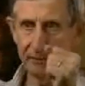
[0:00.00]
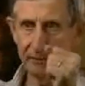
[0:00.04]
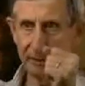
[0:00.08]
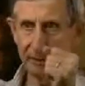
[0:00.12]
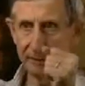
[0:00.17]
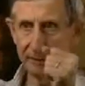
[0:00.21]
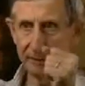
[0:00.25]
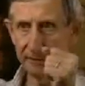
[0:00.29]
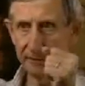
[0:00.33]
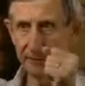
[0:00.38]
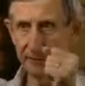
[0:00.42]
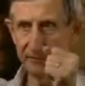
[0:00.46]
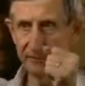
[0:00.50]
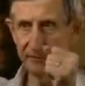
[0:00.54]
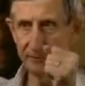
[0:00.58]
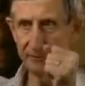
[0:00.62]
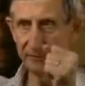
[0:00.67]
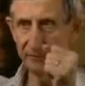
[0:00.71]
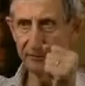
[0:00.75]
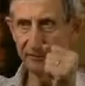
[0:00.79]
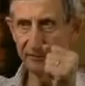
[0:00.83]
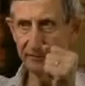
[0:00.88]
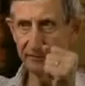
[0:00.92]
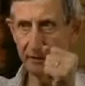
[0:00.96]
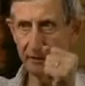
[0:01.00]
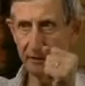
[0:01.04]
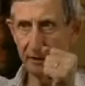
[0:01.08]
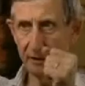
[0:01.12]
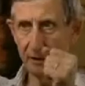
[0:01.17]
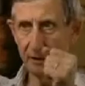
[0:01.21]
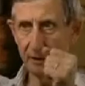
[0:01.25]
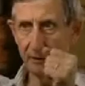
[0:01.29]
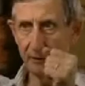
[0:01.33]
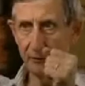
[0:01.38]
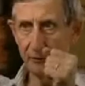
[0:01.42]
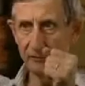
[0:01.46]
you have instruments
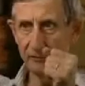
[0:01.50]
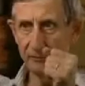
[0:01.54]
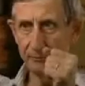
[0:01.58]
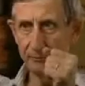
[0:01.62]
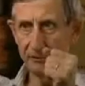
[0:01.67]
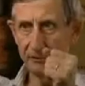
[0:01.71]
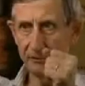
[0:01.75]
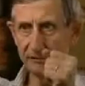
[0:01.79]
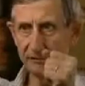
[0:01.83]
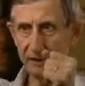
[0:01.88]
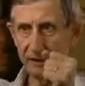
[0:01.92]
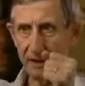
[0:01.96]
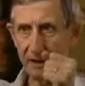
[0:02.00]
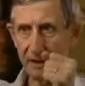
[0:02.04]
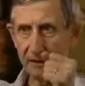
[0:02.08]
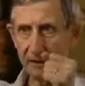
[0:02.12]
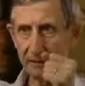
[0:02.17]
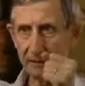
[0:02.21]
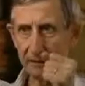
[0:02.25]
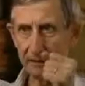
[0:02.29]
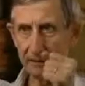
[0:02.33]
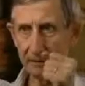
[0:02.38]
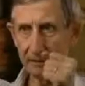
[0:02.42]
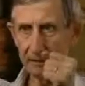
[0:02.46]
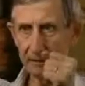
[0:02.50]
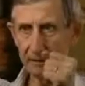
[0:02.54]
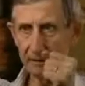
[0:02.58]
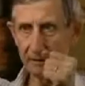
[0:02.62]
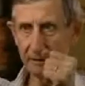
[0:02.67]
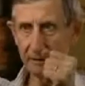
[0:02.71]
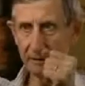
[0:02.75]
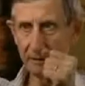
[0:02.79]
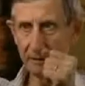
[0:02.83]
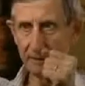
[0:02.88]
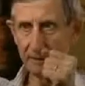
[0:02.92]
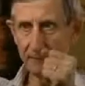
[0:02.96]
which measure
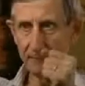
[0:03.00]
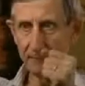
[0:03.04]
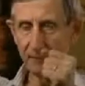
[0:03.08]
accurately